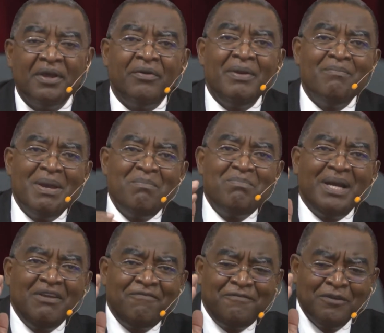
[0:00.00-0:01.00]
Remember,
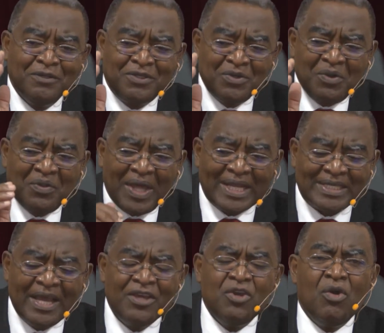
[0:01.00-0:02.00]
if you do
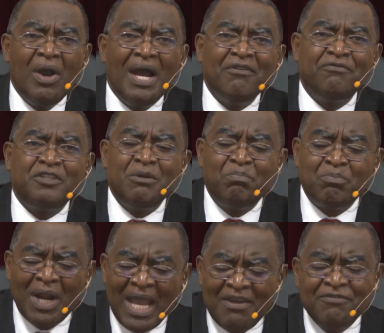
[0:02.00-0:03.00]
that, you have
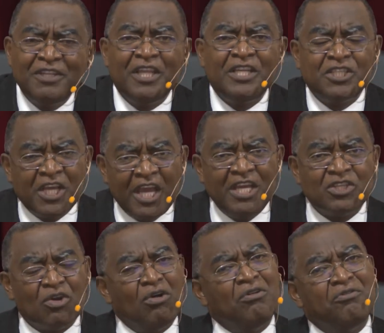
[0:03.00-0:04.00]
deprived the
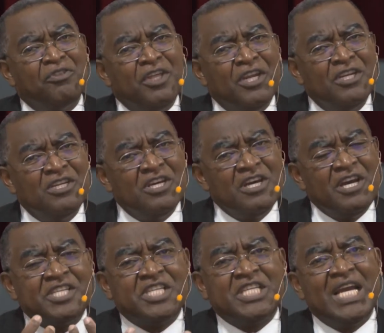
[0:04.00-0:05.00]
church of the
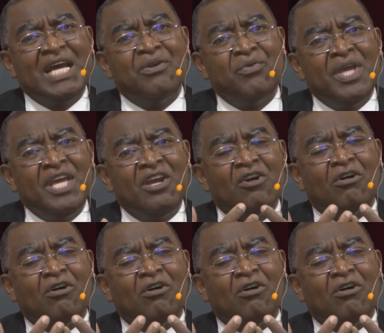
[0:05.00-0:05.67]
nurturing